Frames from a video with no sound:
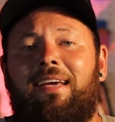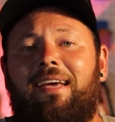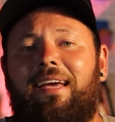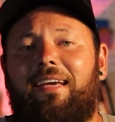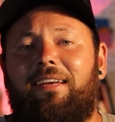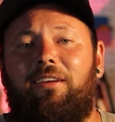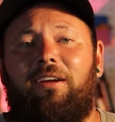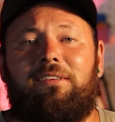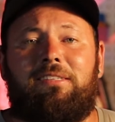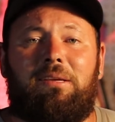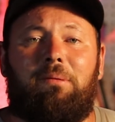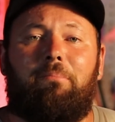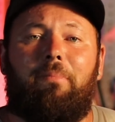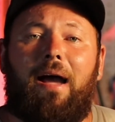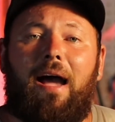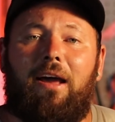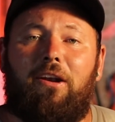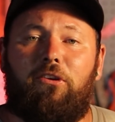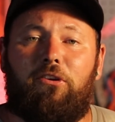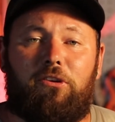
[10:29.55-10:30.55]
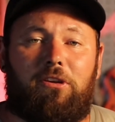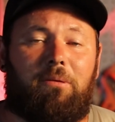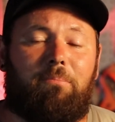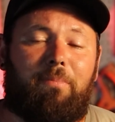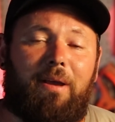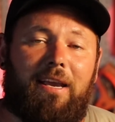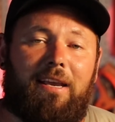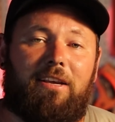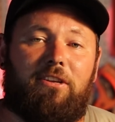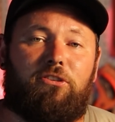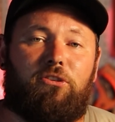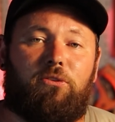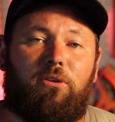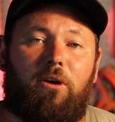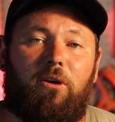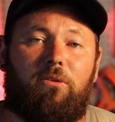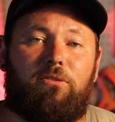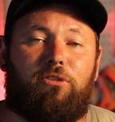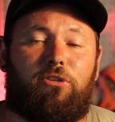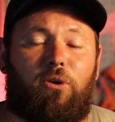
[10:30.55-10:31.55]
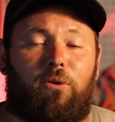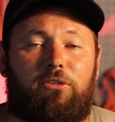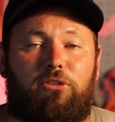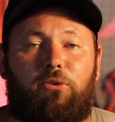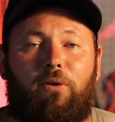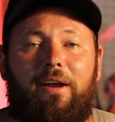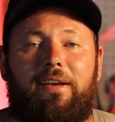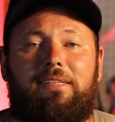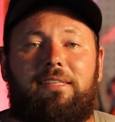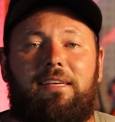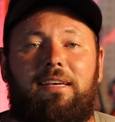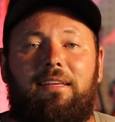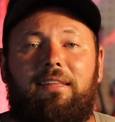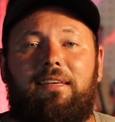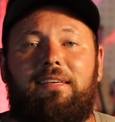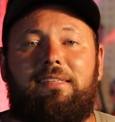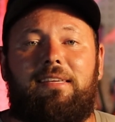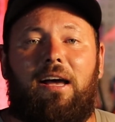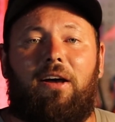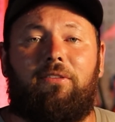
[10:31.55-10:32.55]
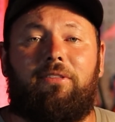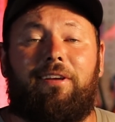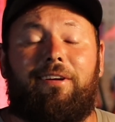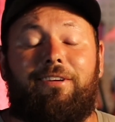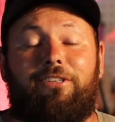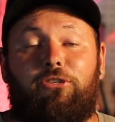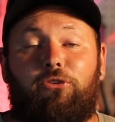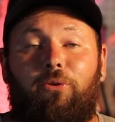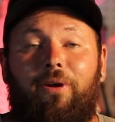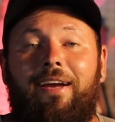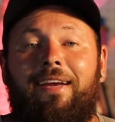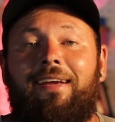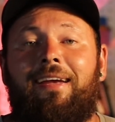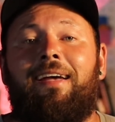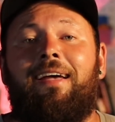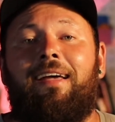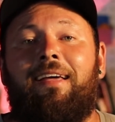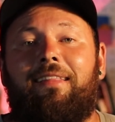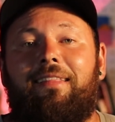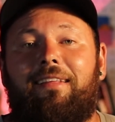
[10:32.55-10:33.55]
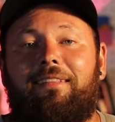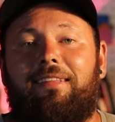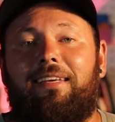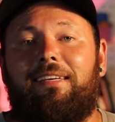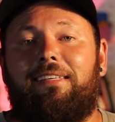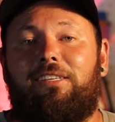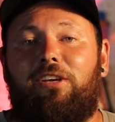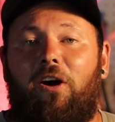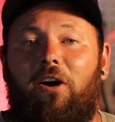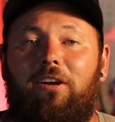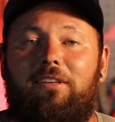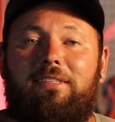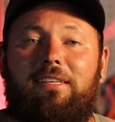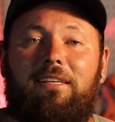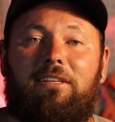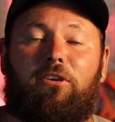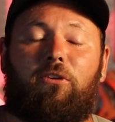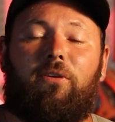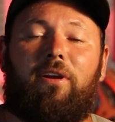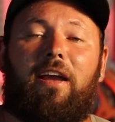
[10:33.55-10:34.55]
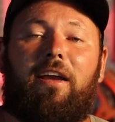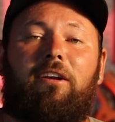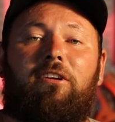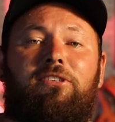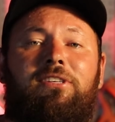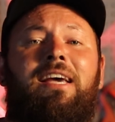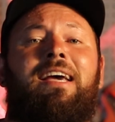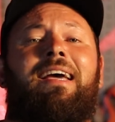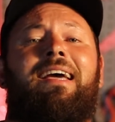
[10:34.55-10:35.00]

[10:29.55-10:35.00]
It doesn't matter, you can make it your own. So it's great seeing these out there. It's great that these content creators,